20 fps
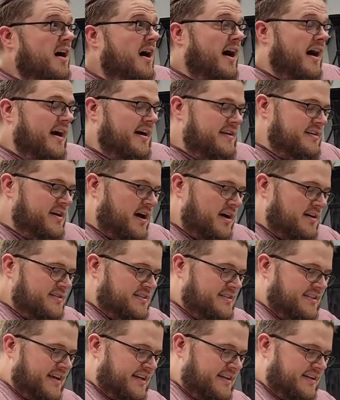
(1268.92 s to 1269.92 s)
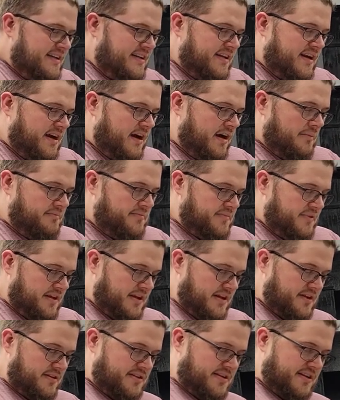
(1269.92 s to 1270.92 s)
I had not intended to come
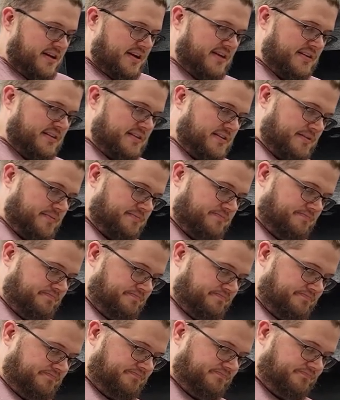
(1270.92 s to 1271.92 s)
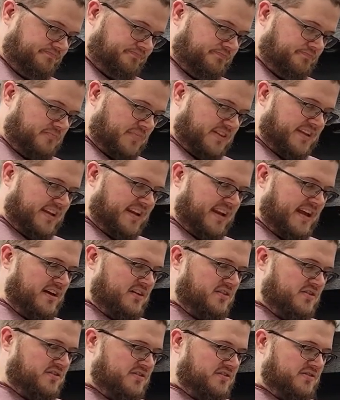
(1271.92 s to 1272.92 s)
here tonight, but the
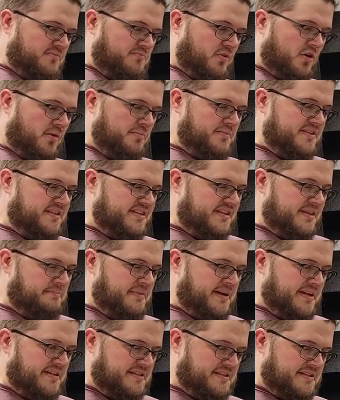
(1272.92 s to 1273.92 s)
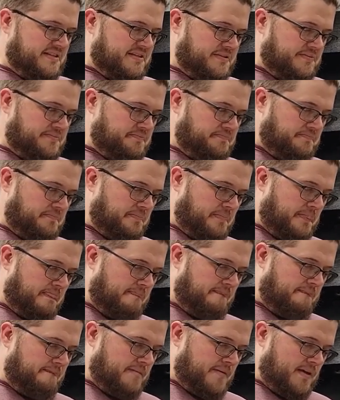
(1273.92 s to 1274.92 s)
nails brought me to the pits.
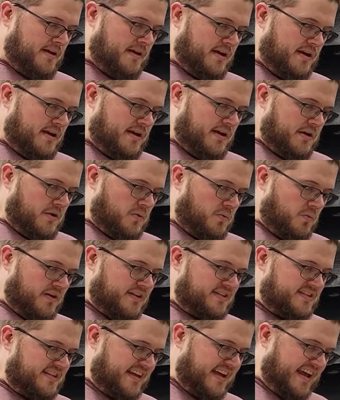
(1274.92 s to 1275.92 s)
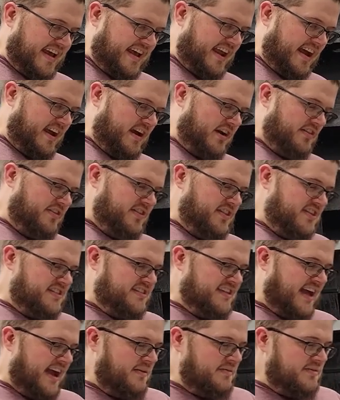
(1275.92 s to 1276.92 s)
Once again, I heard the
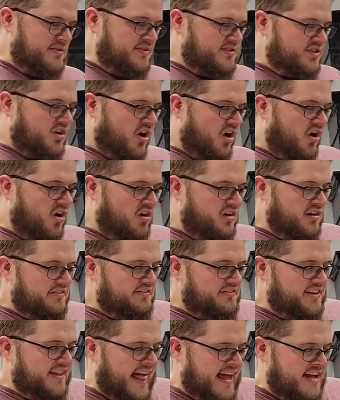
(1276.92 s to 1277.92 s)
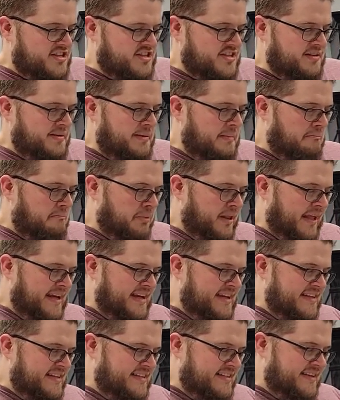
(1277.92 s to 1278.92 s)
siren's call of clashing
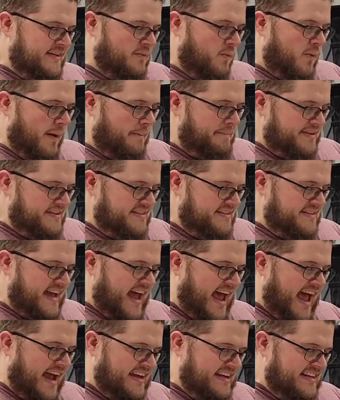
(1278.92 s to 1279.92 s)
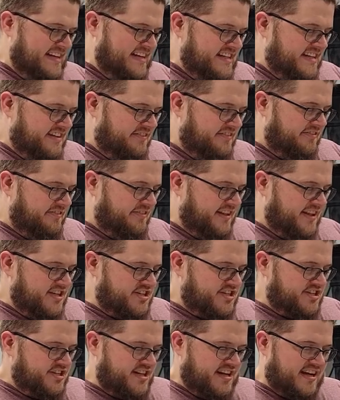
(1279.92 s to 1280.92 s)
blades and weapons hacking into
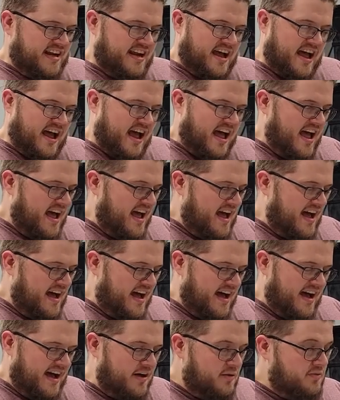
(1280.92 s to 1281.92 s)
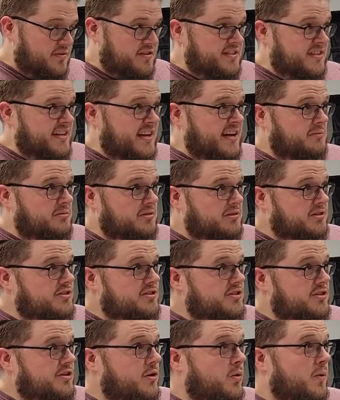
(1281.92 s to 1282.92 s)
flesh. I was unable to
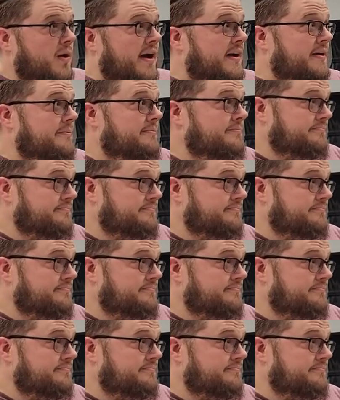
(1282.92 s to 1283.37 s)
turn away.